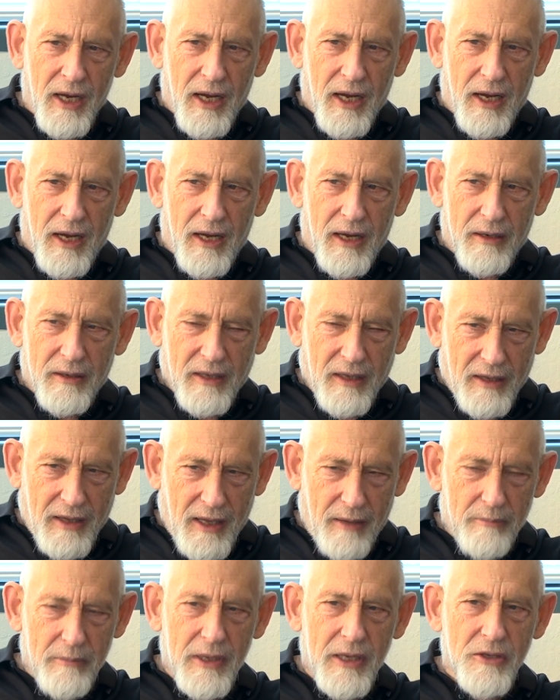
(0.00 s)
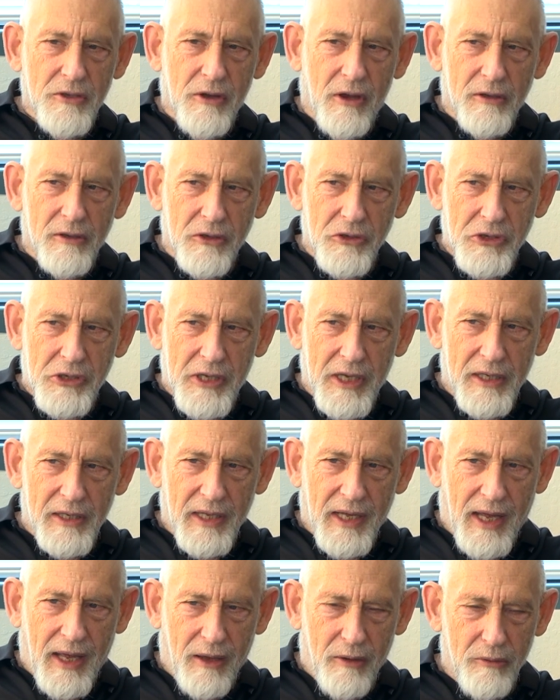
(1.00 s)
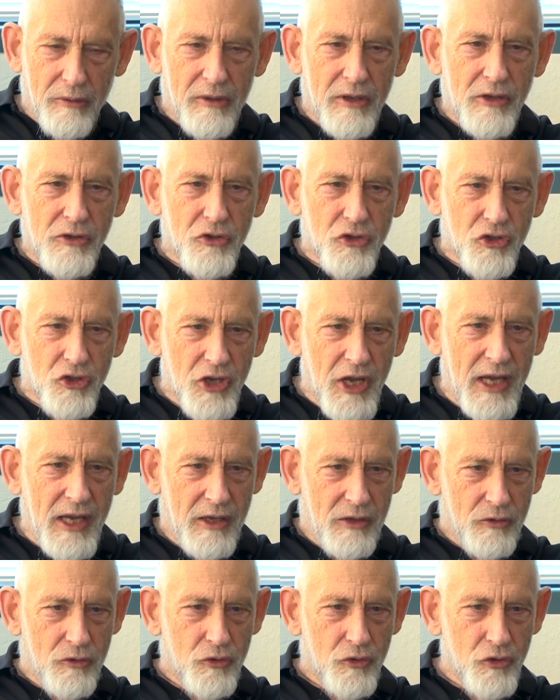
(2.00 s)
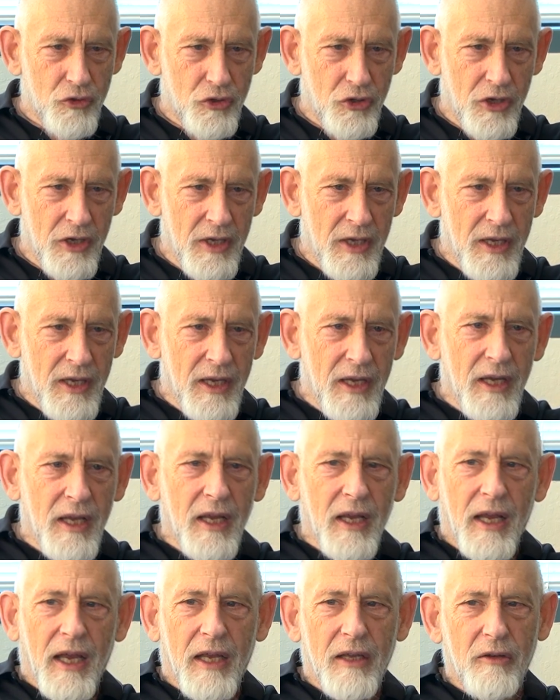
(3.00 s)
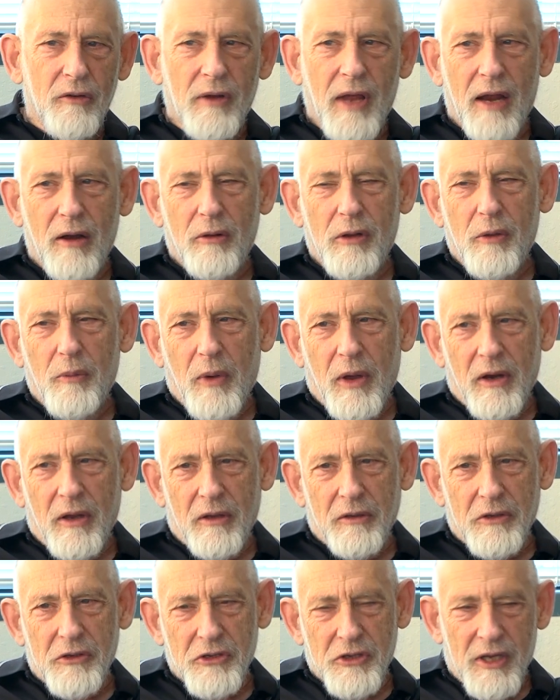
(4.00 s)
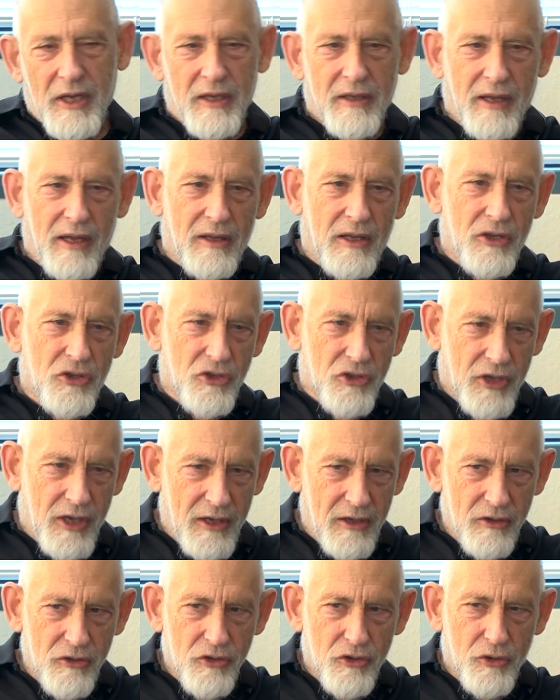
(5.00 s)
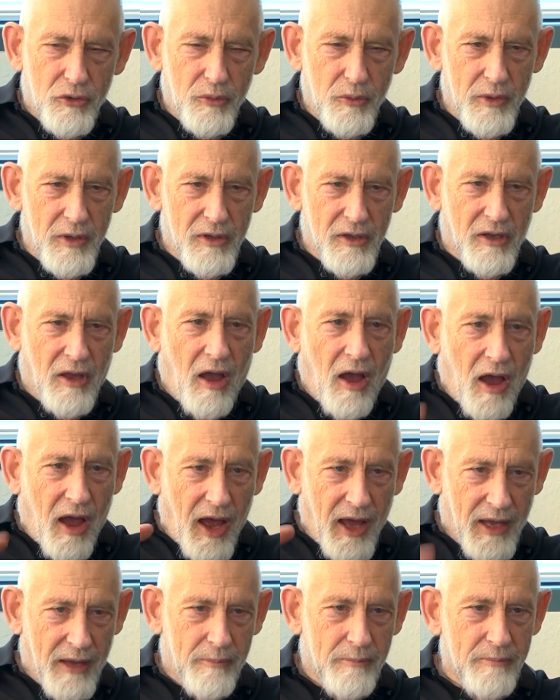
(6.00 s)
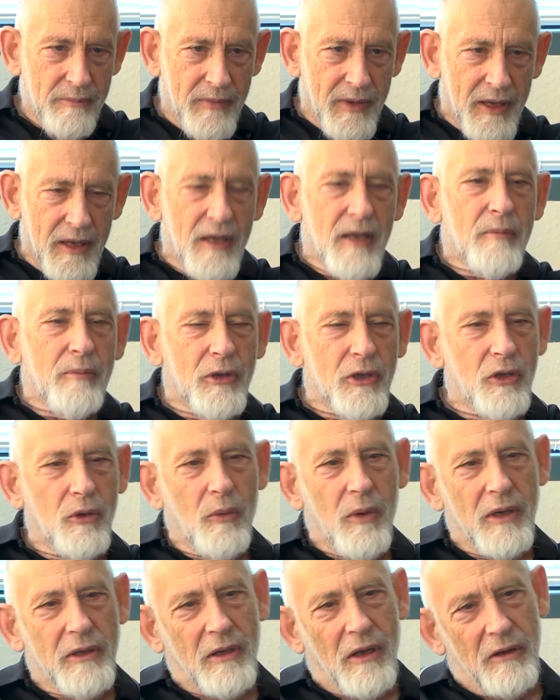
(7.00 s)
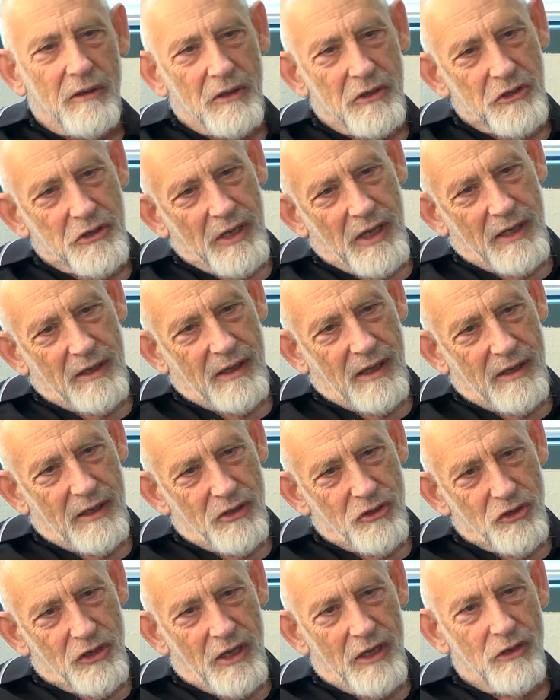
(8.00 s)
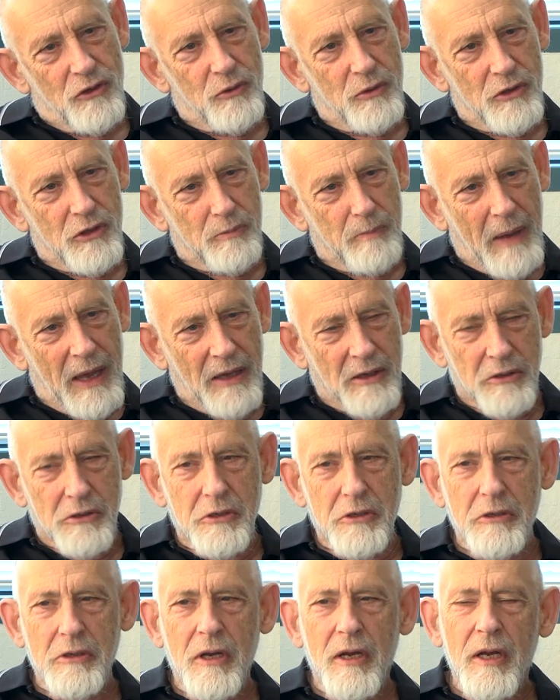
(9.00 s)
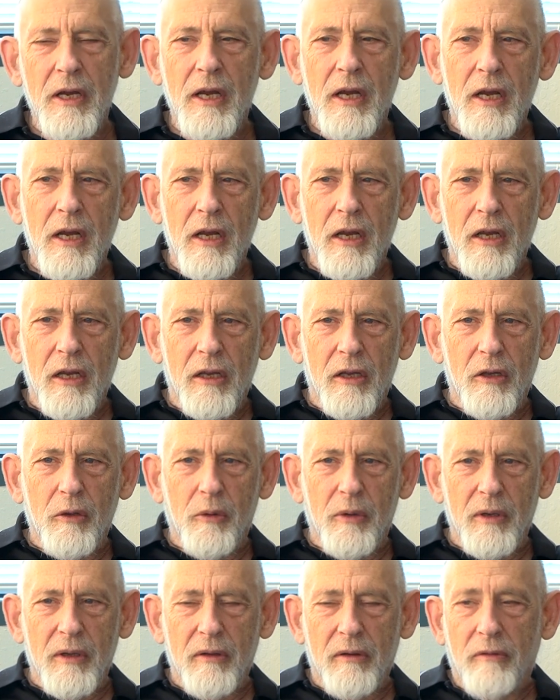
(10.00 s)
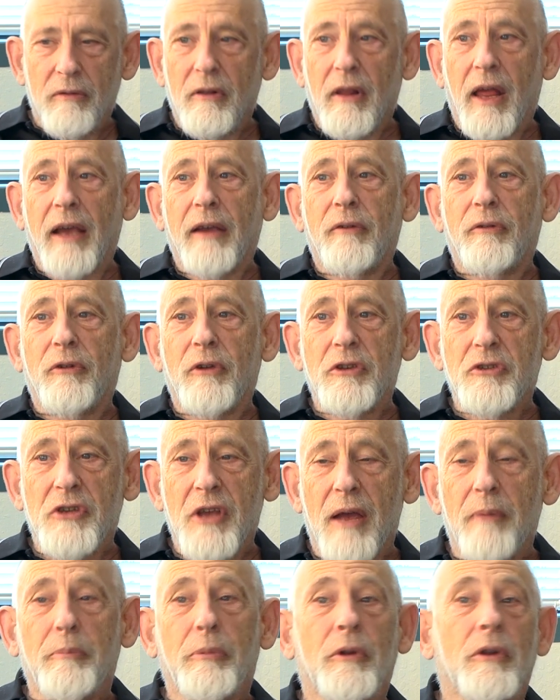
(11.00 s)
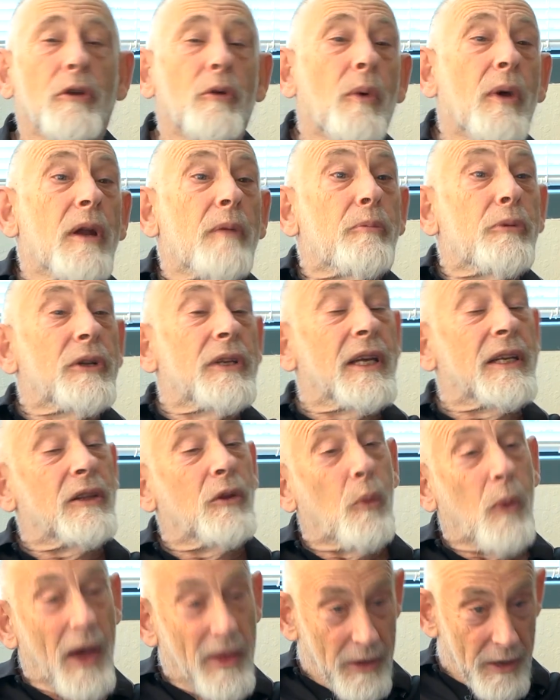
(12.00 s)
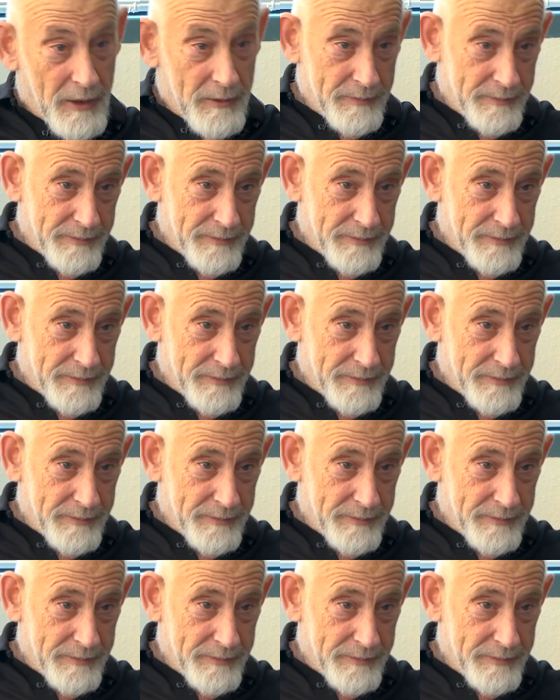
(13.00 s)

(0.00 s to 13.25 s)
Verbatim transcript: And that means understanding how things change. And you not only want to understand how they change with time, but you want to understand how they change with space. You would like, for example, you want to predict the weather.